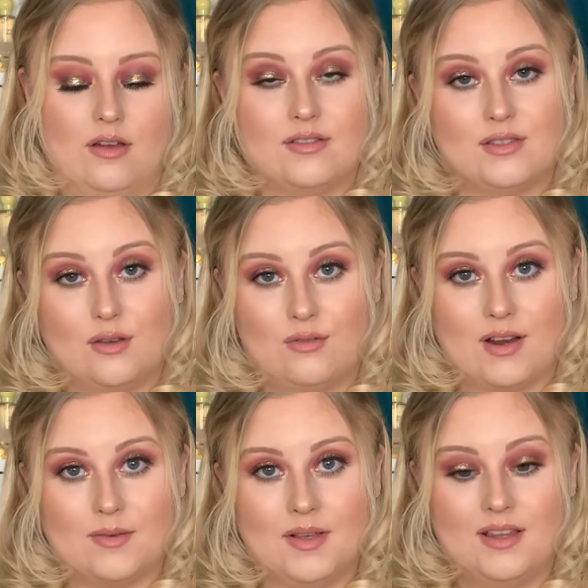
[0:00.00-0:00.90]
So I
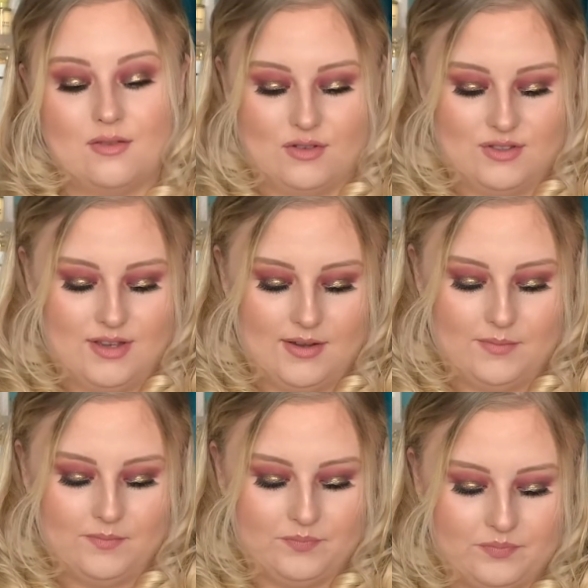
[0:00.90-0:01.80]
recommend that one too.
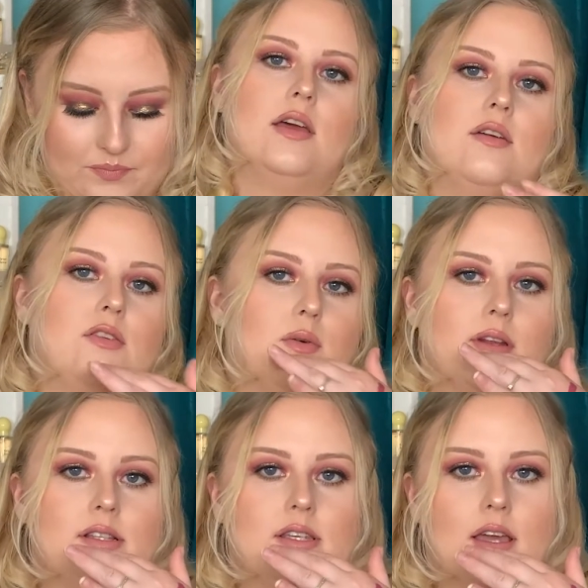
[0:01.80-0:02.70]
If you
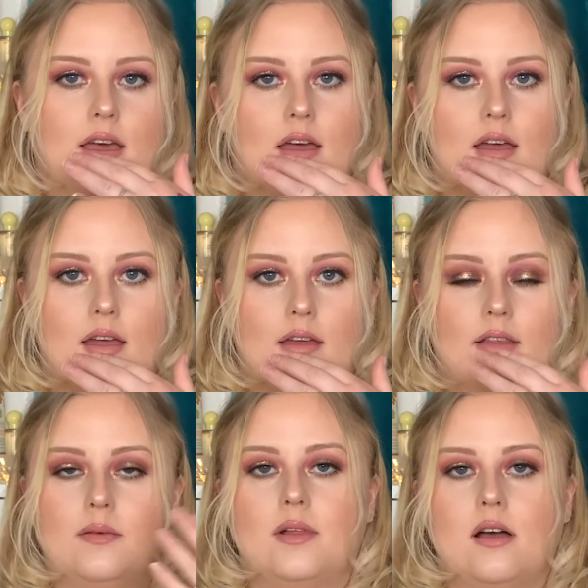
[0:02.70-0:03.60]
wanted to get a
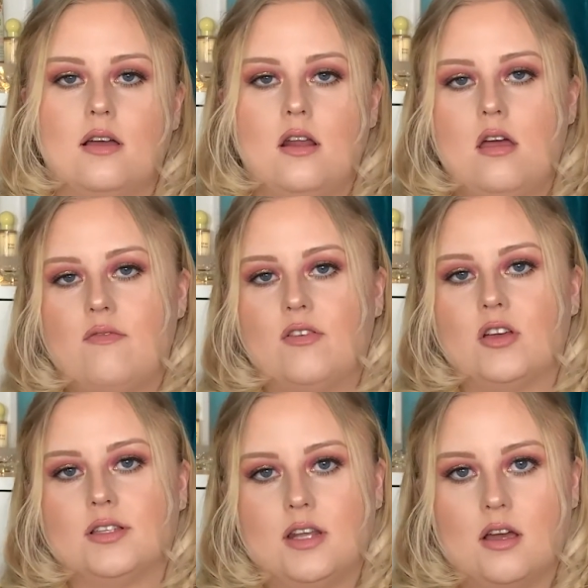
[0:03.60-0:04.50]
lip liner for
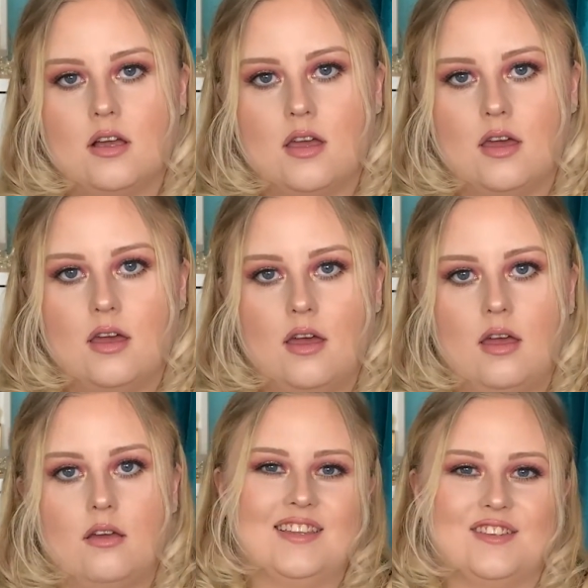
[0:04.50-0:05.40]
your starter
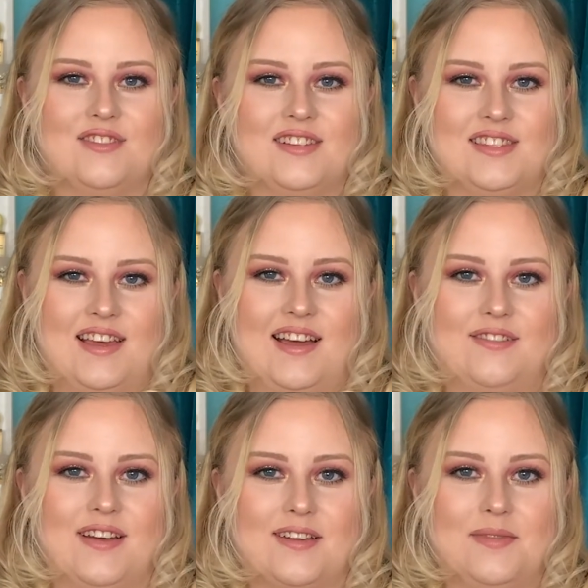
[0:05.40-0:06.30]
kit, the ones that I'd
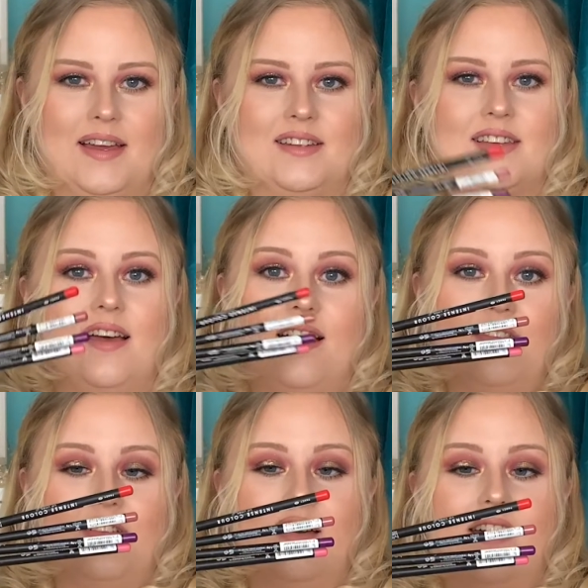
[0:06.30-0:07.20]
recommend are
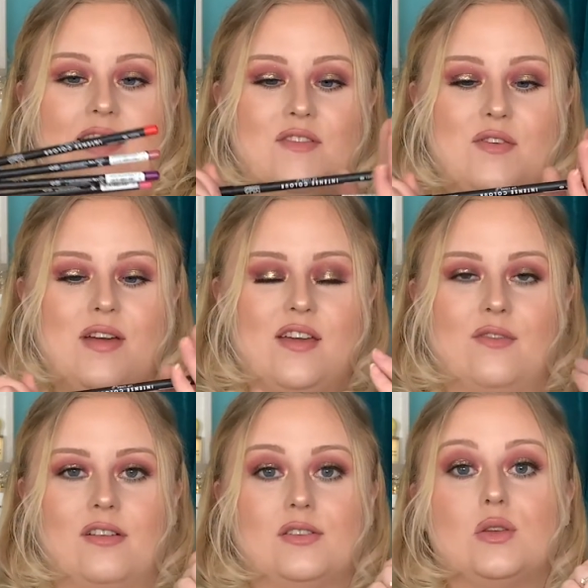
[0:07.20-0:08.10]
the MUA
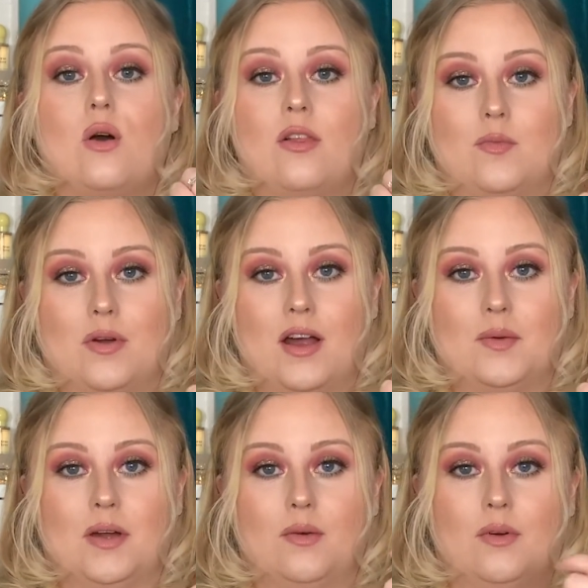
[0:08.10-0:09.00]
ones or the
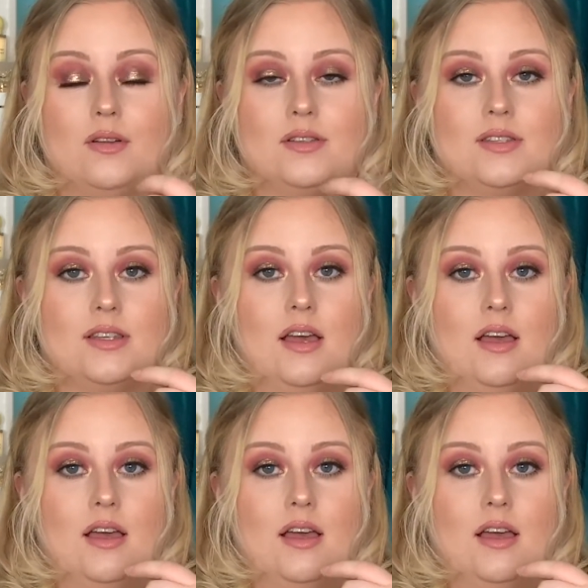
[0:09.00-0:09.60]
Primark ones.